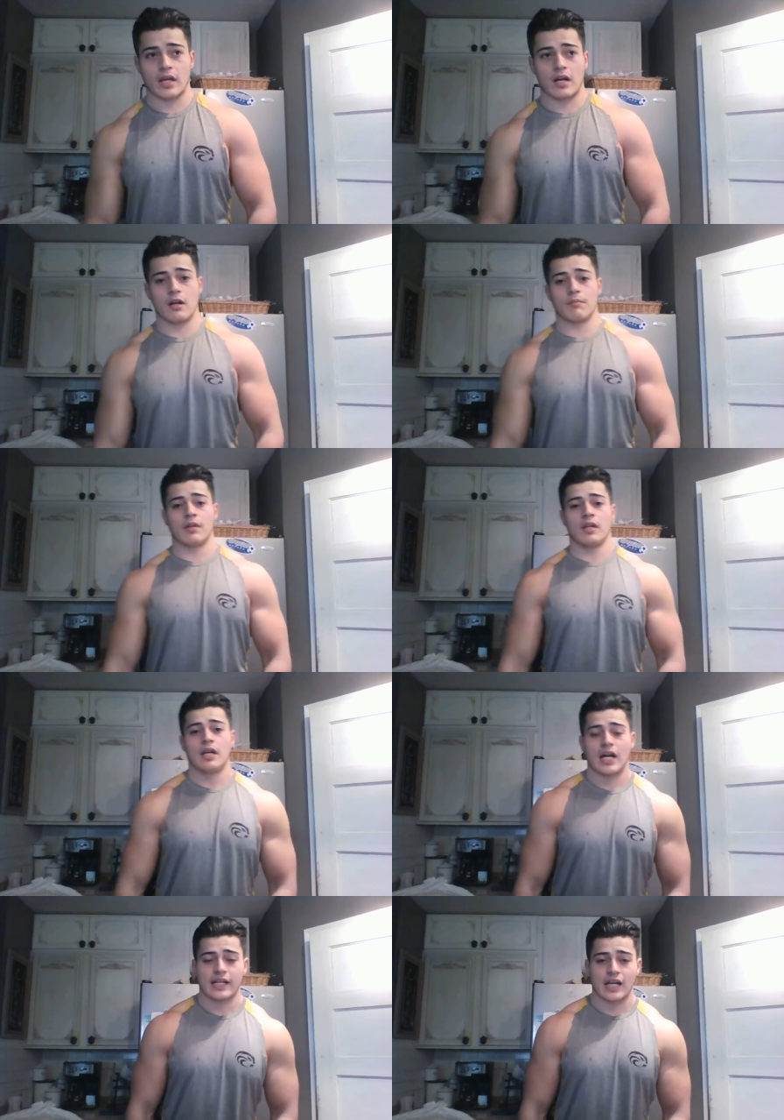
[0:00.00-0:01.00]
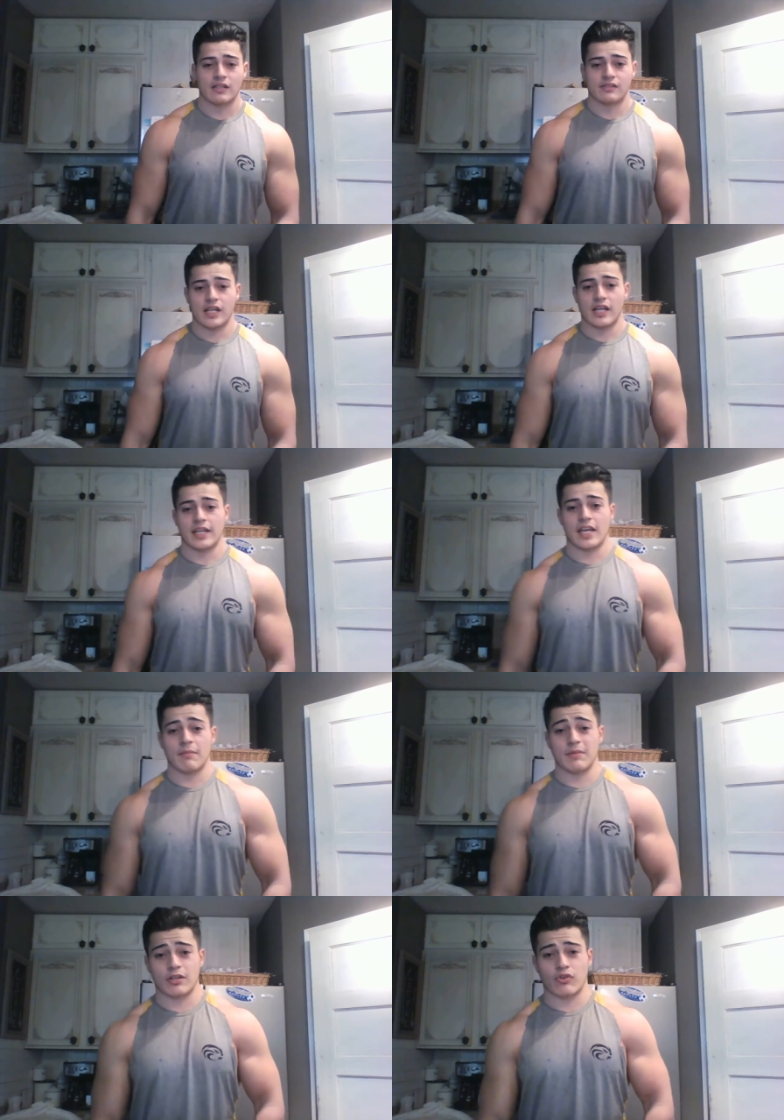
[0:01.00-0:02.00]
I gotta say it
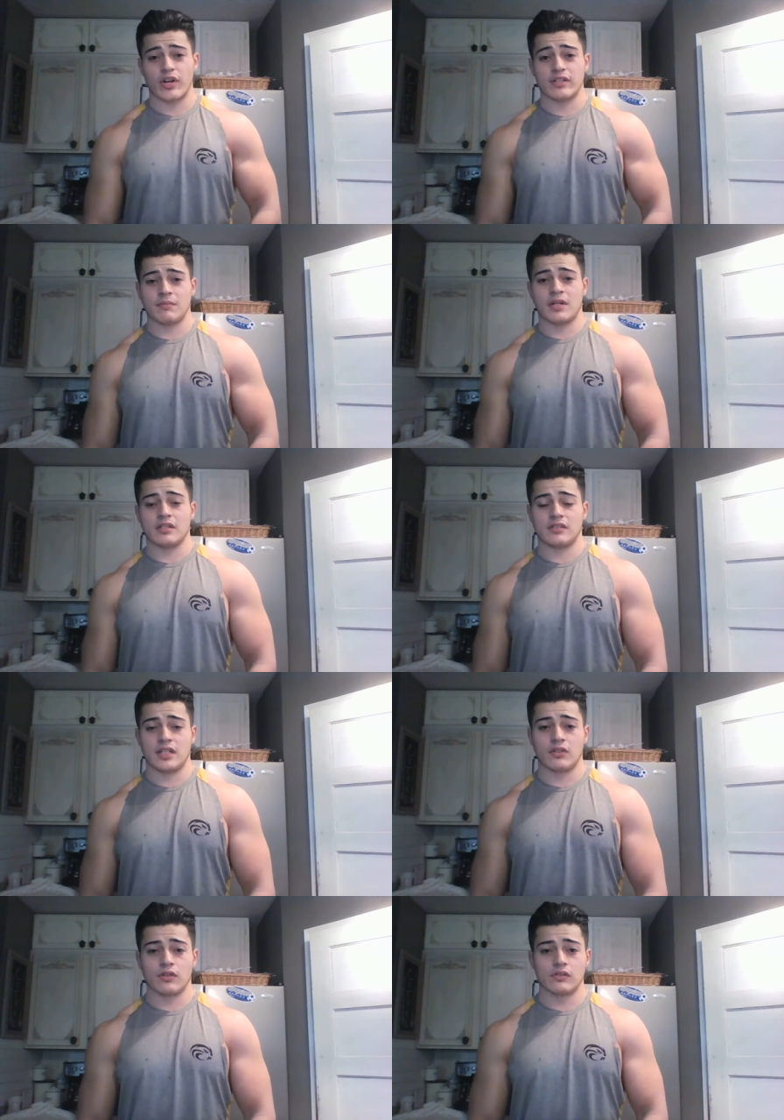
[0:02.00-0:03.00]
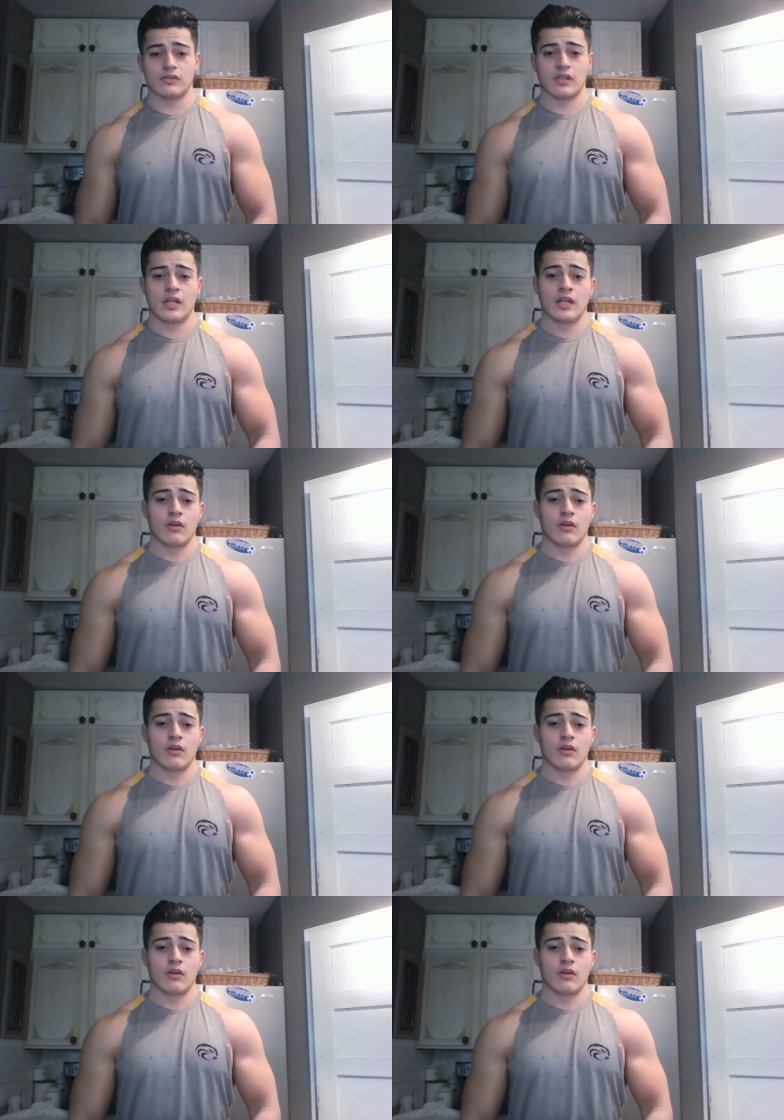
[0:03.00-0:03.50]
gave me a crazy amount of tingles,